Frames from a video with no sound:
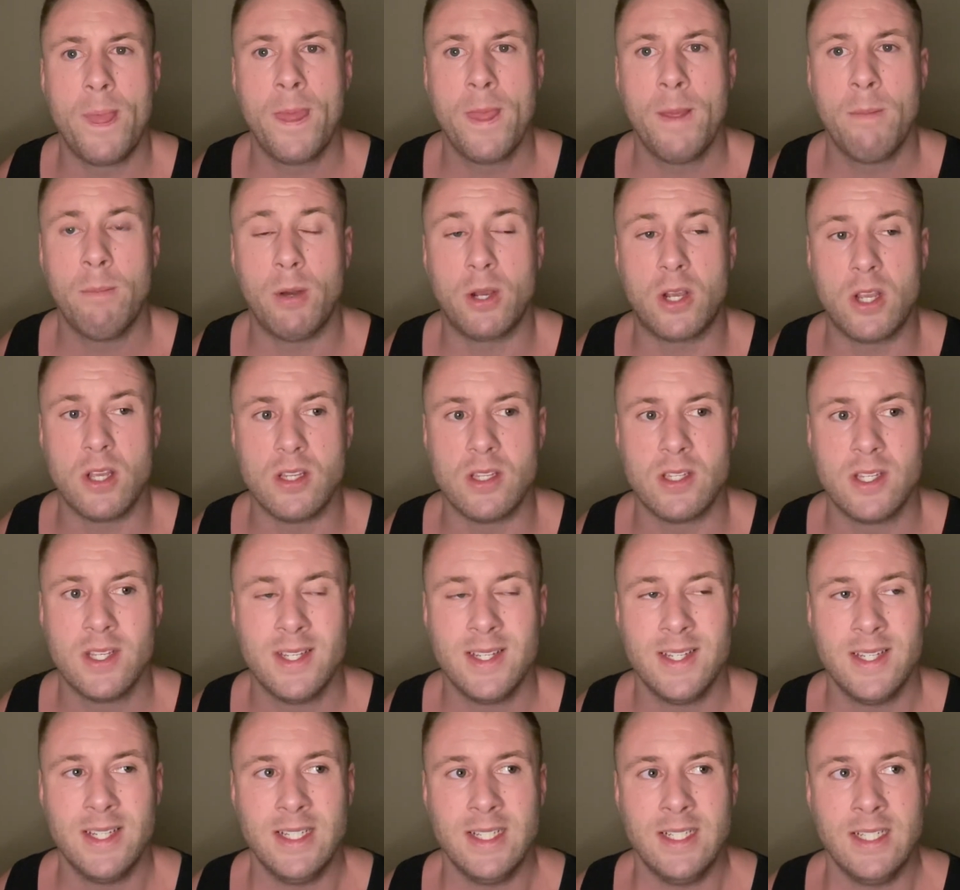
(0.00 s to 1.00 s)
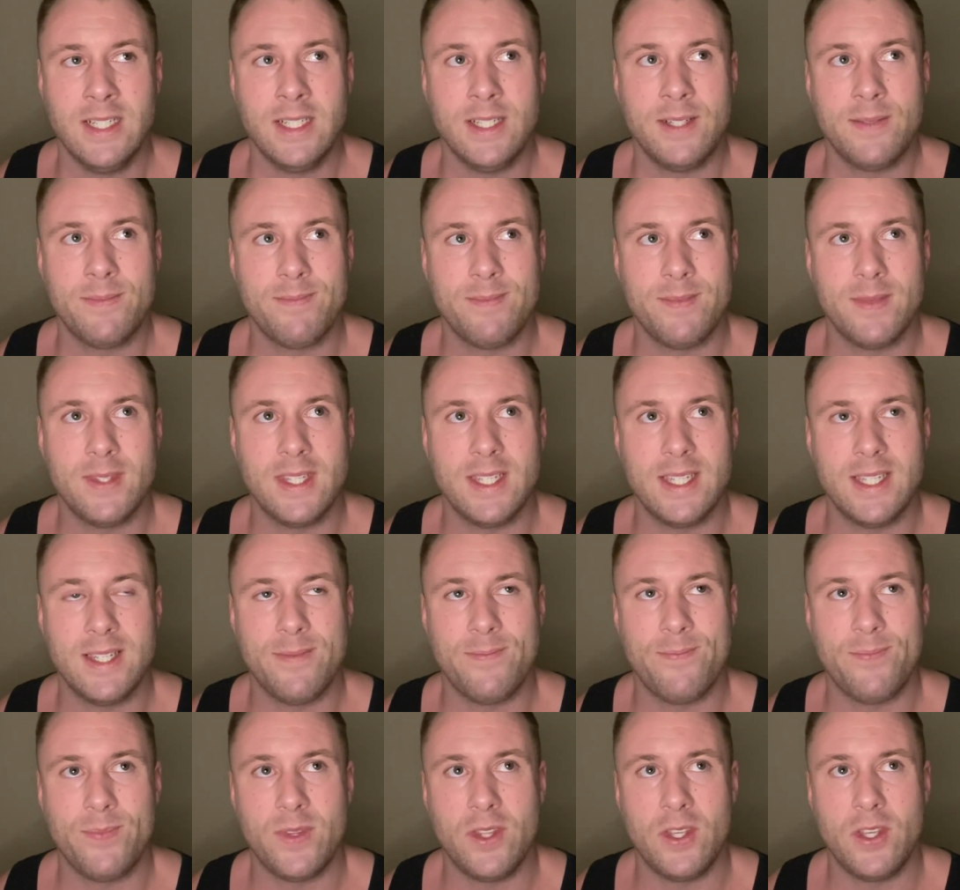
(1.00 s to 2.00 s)
Because
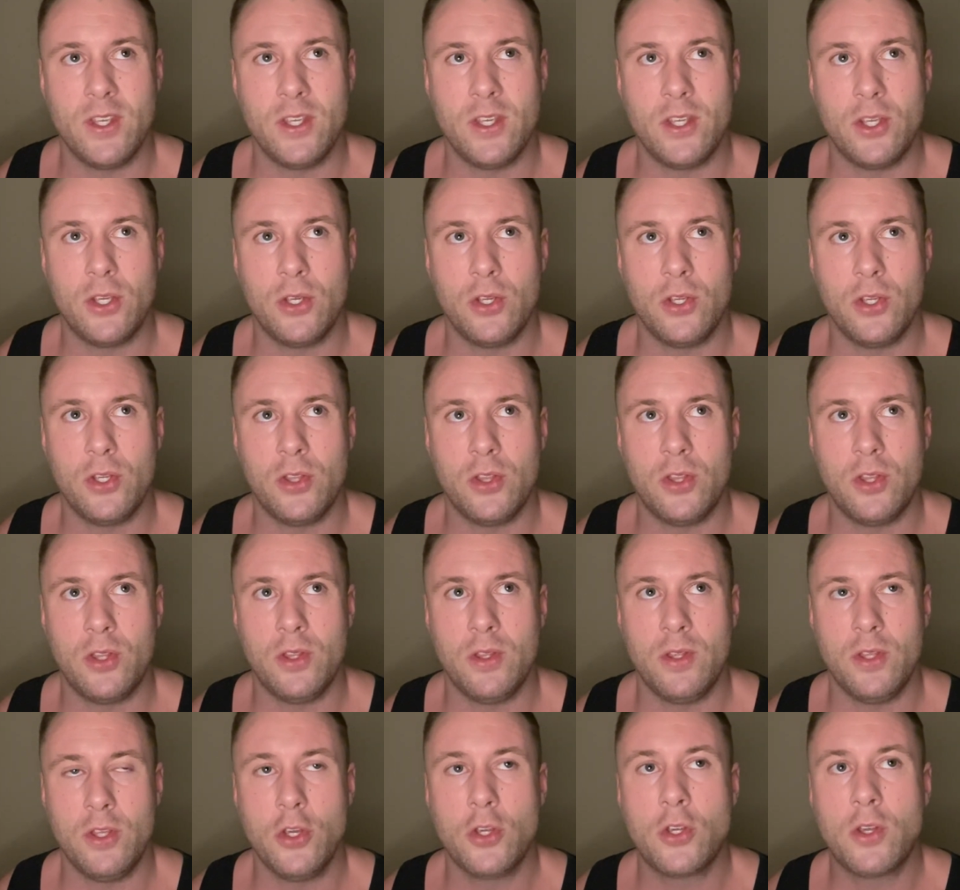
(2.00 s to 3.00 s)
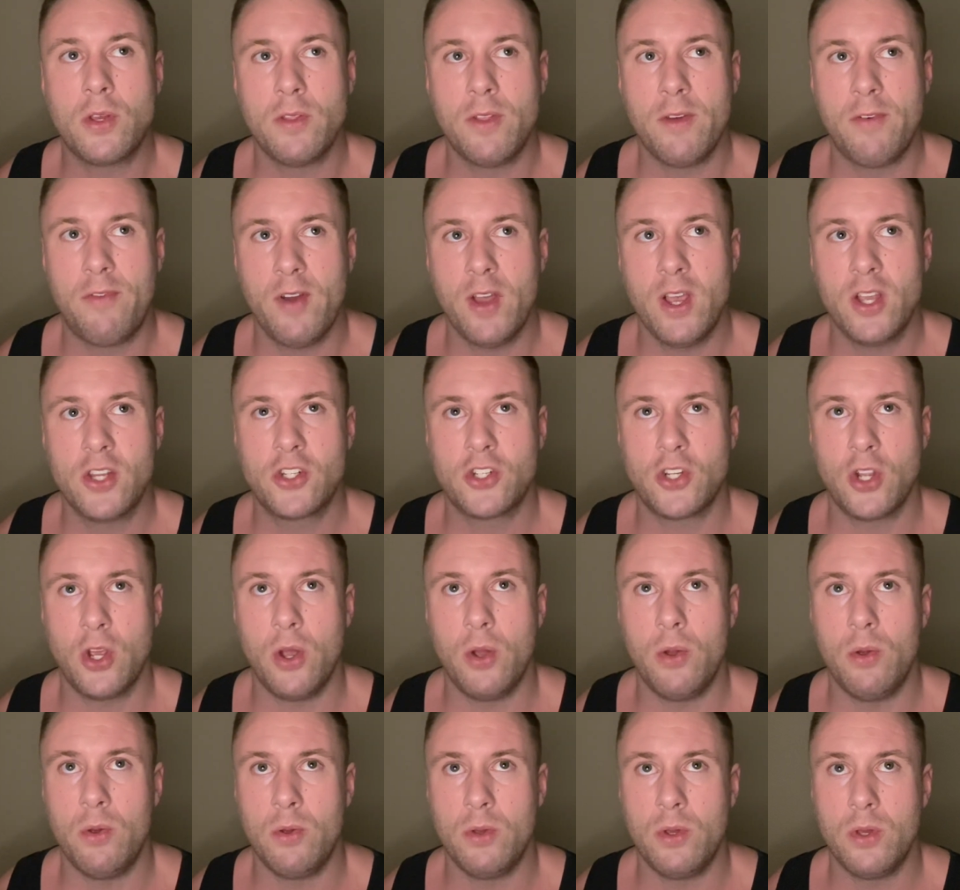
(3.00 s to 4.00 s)
the first
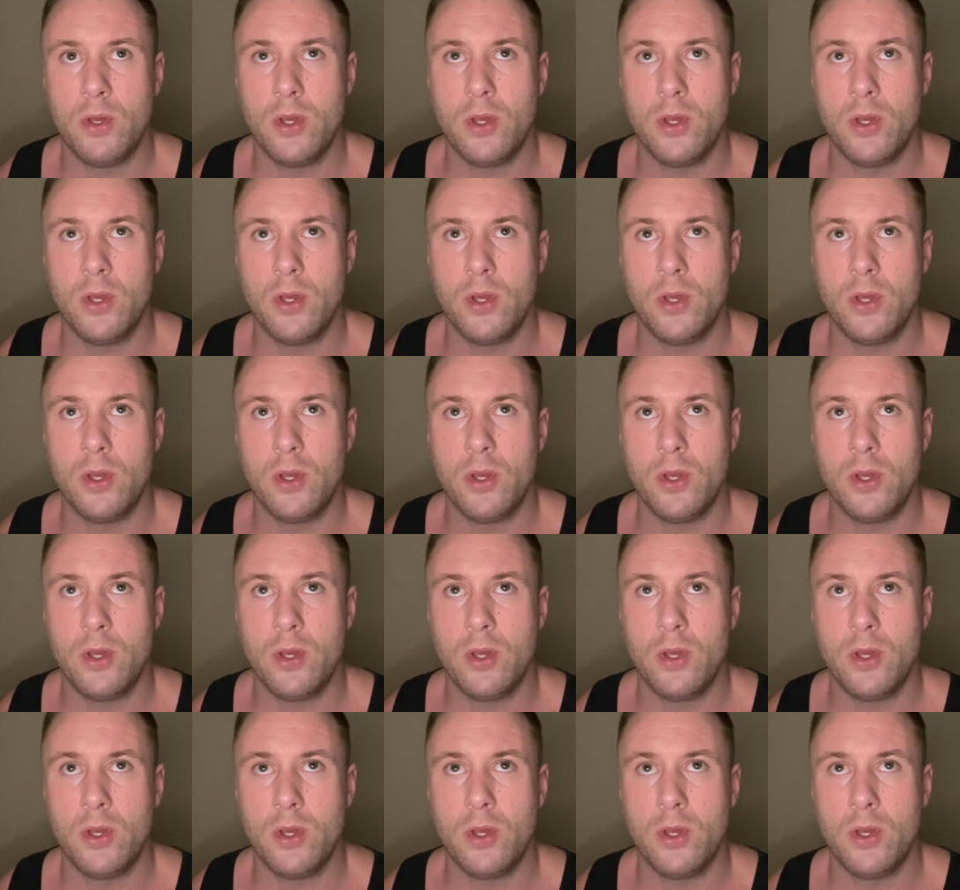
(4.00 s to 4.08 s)
show,